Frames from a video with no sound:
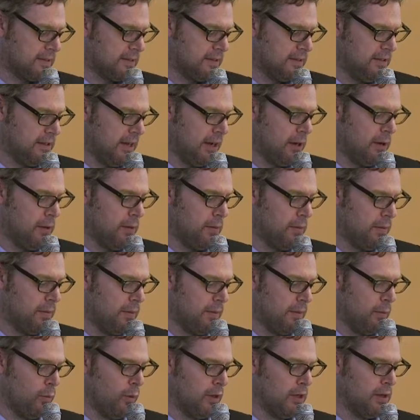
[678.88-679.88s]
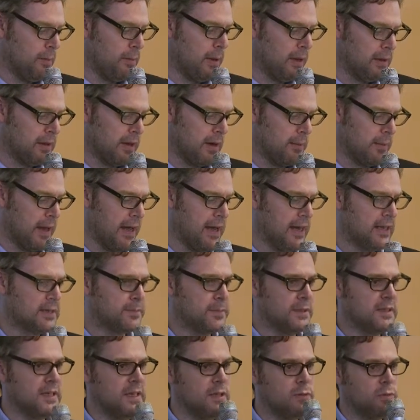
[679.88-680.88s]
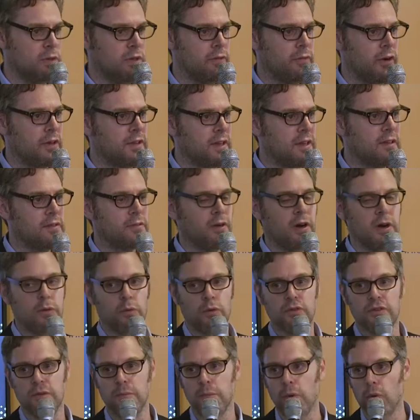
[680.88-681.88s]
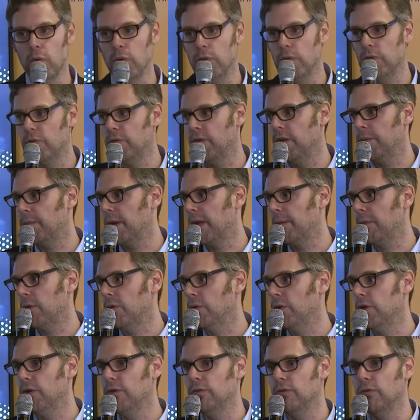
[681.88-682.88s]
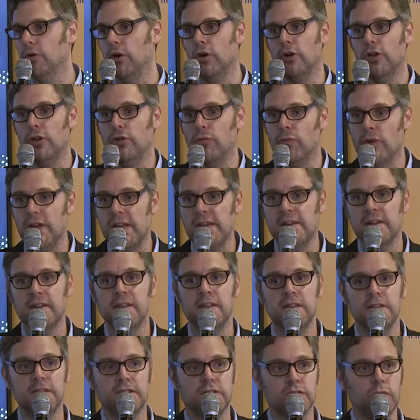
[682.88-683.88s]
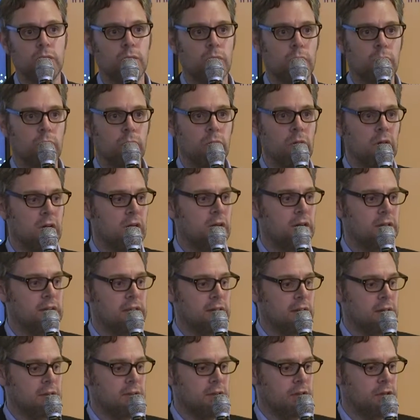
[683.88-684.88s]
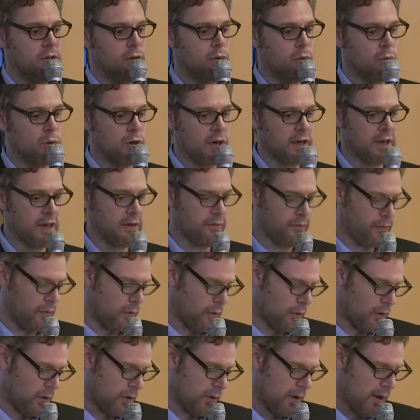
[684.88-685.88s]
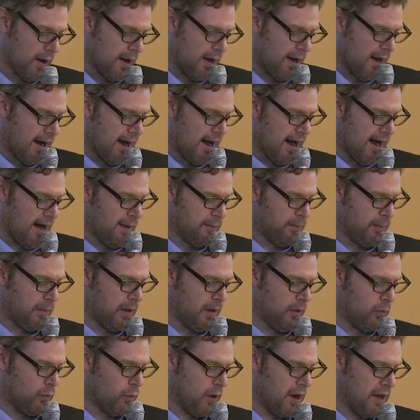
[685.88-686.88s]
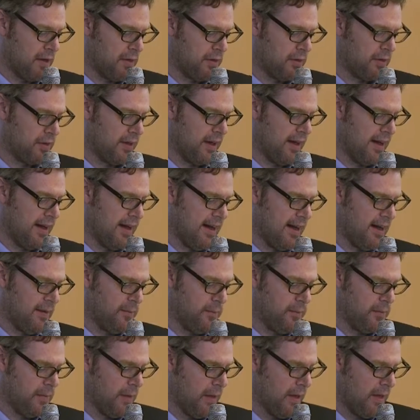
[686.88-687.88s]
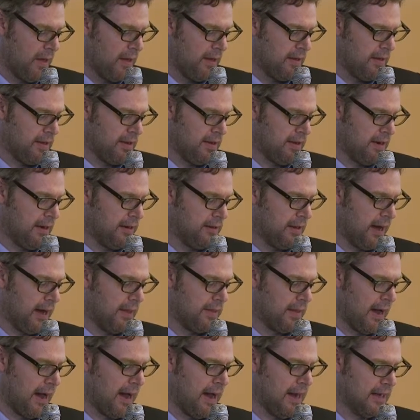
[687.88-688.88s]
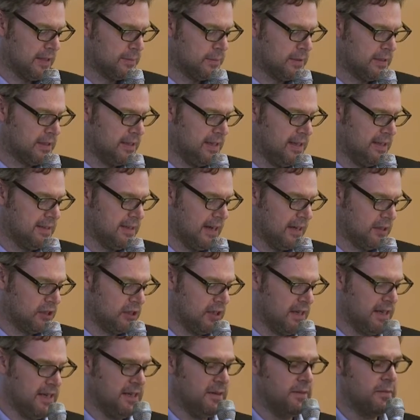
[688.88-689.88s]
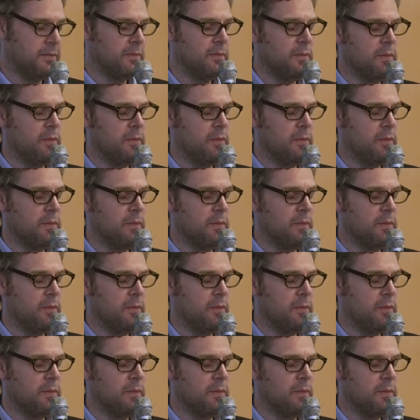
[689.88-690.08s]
you know, when you're building up that expertise, when you've identified what's important for the people who are your readers, or you know that you're working for and with, you know, that expertise actually,